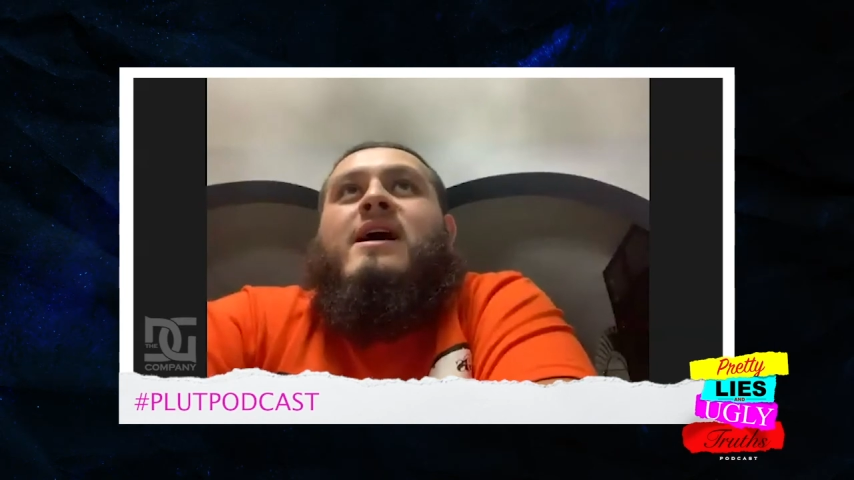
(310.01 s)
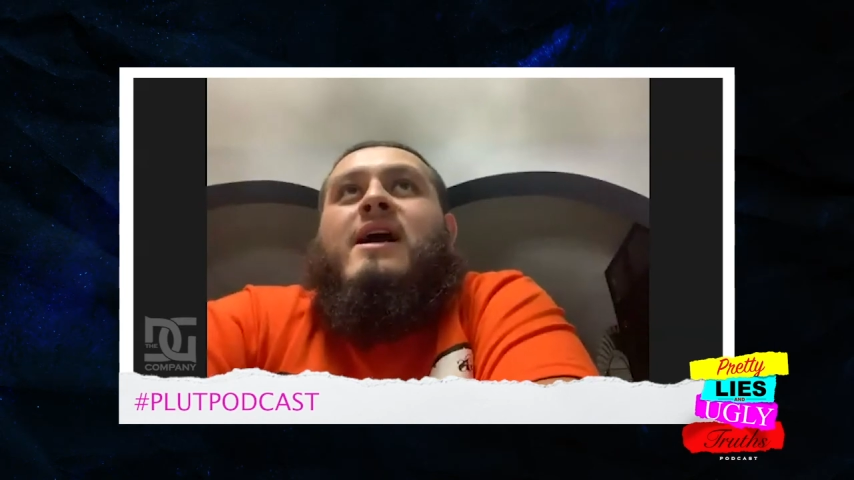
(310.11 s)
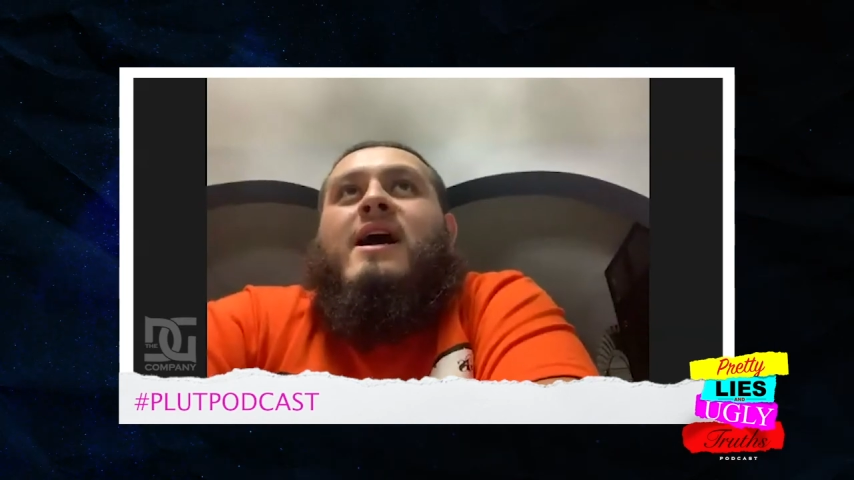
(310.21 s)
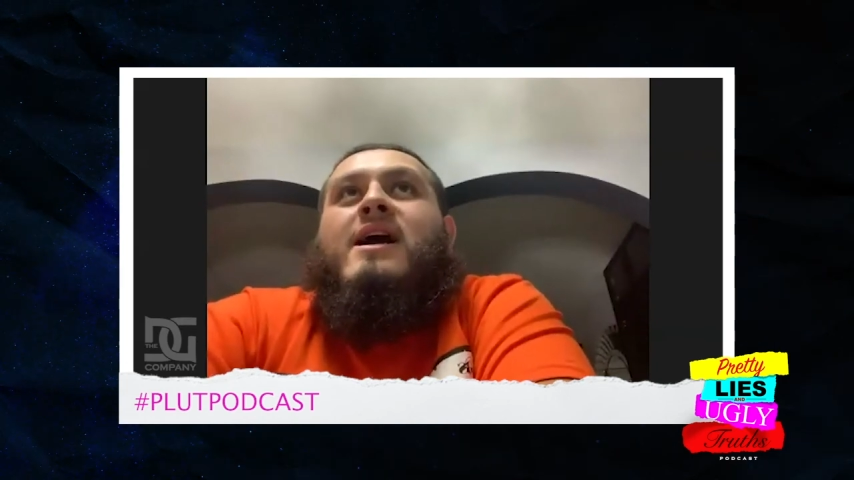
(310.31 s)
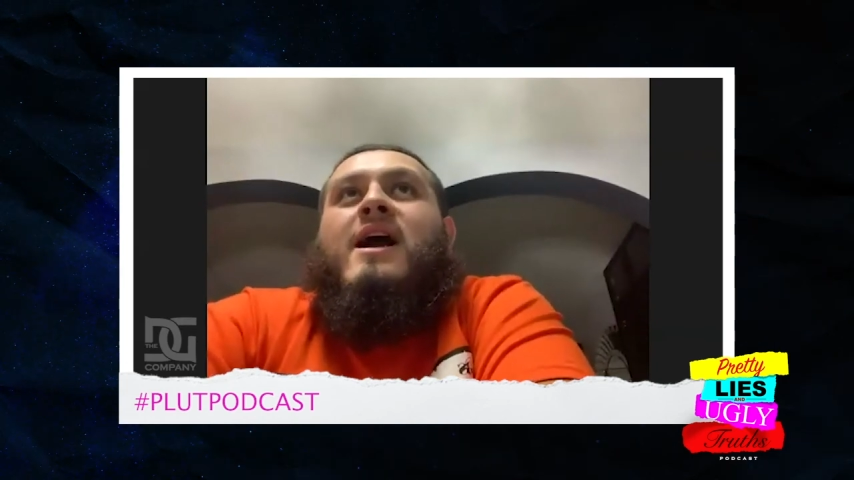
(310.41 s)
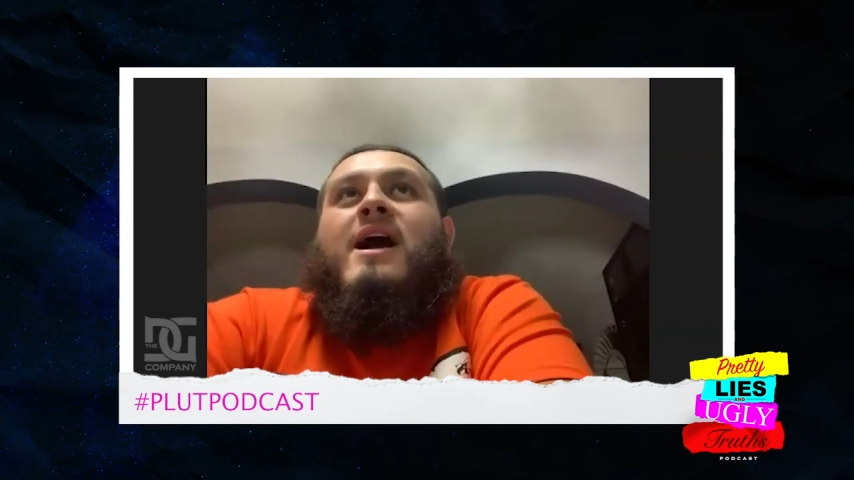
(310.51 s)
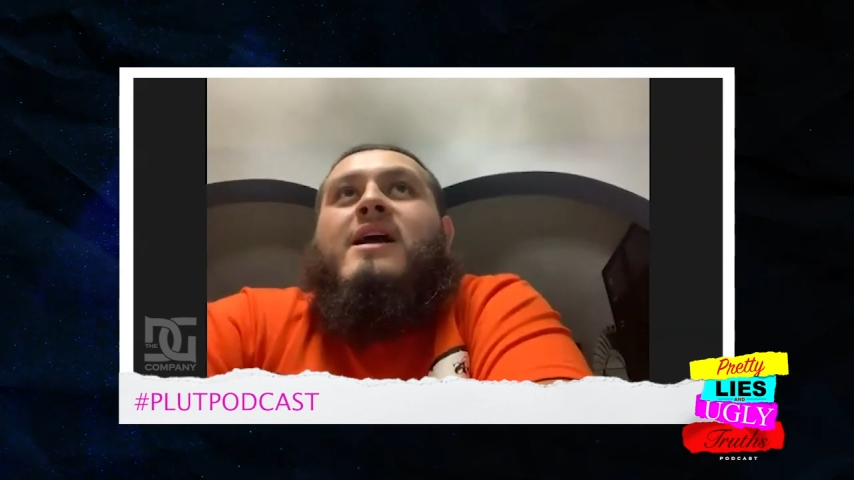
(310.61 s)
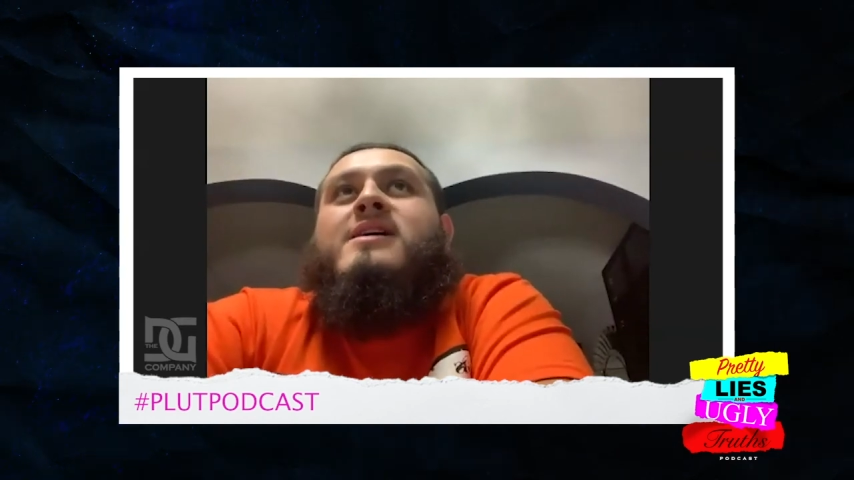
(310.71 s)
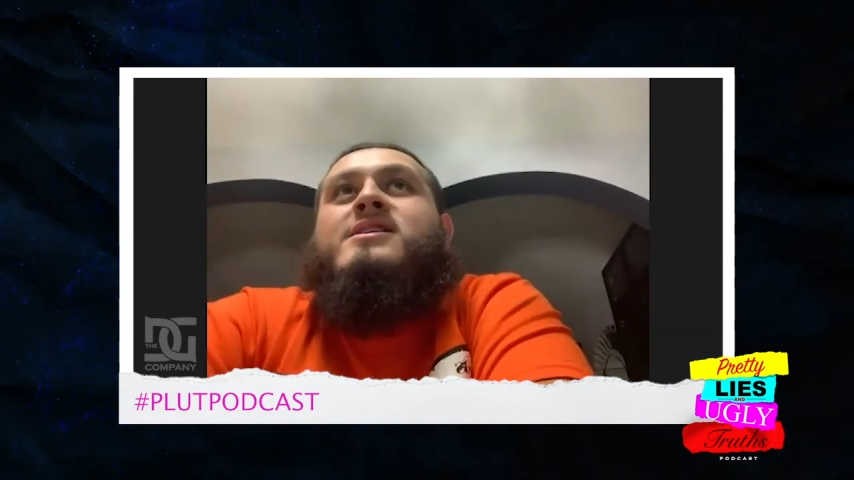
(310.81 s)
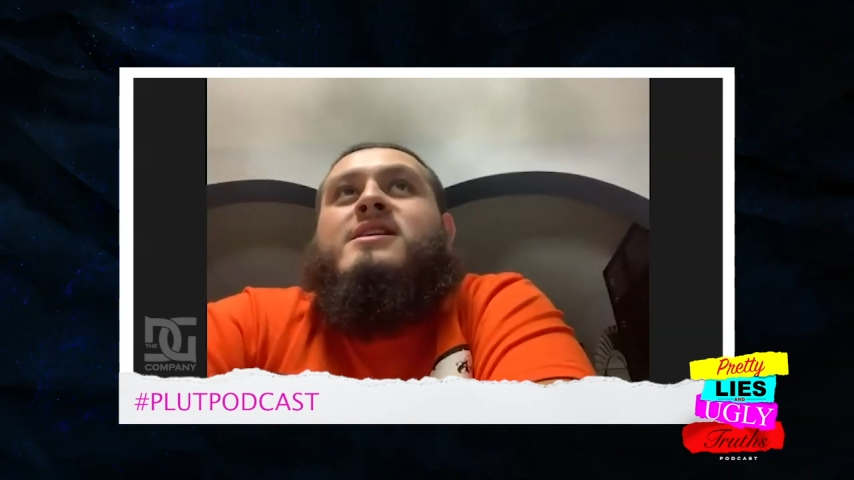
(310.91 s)

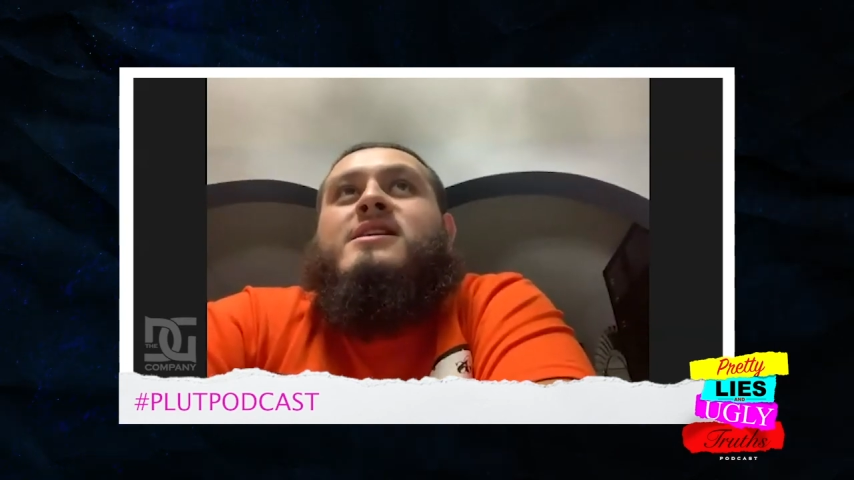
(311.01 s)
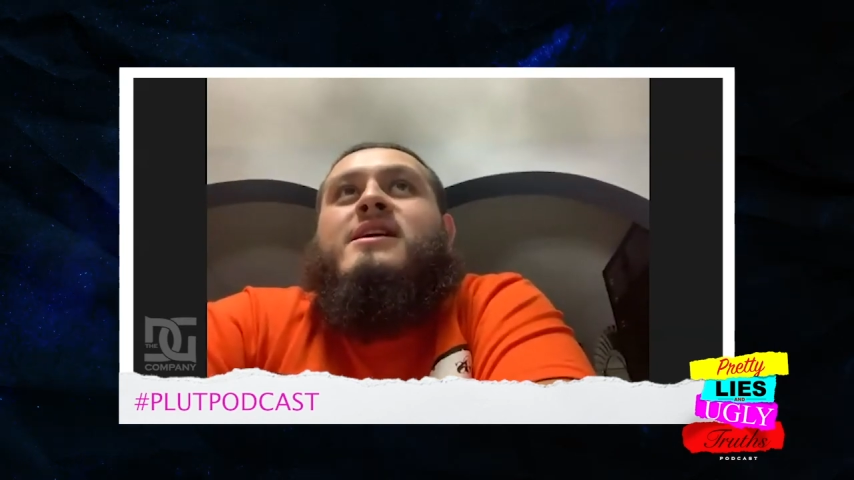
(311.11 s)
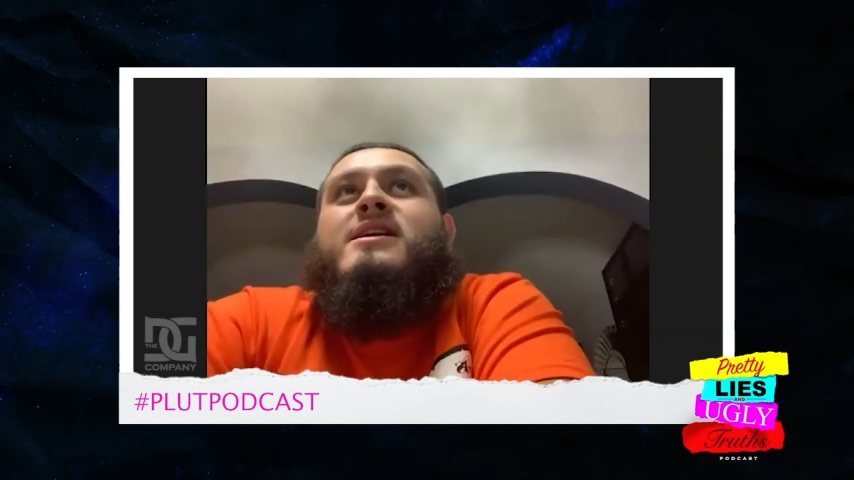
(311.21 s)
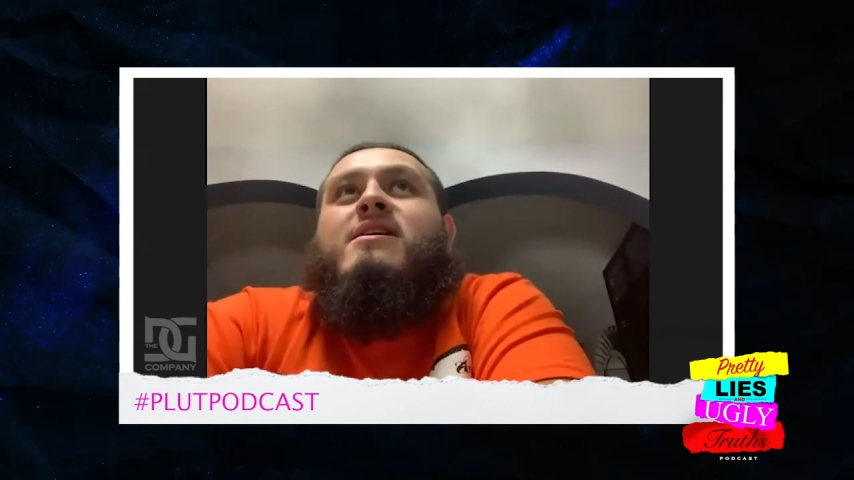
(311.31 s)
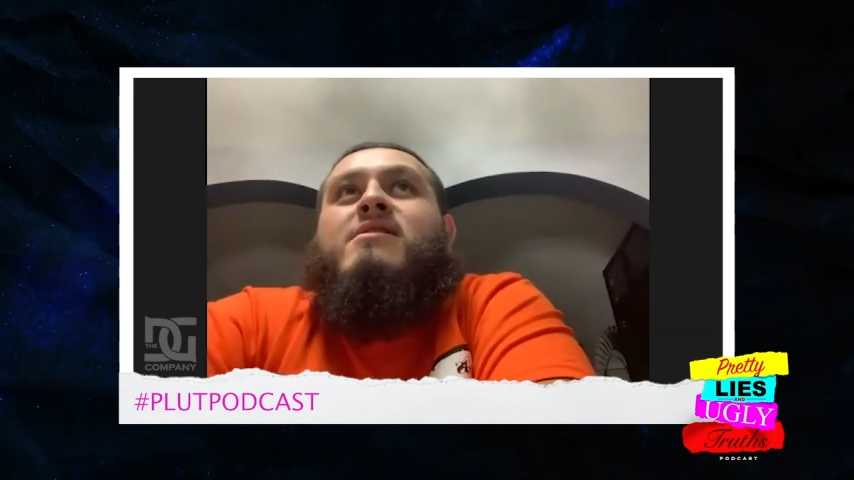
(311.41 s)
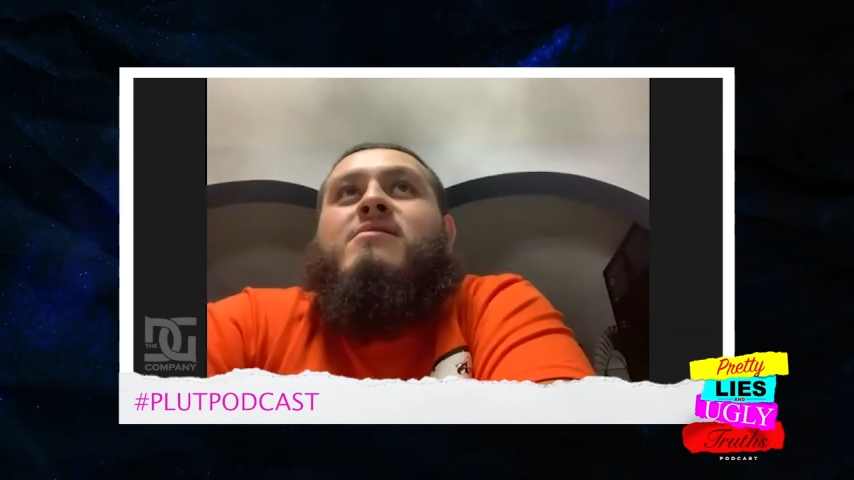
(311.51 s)
I actually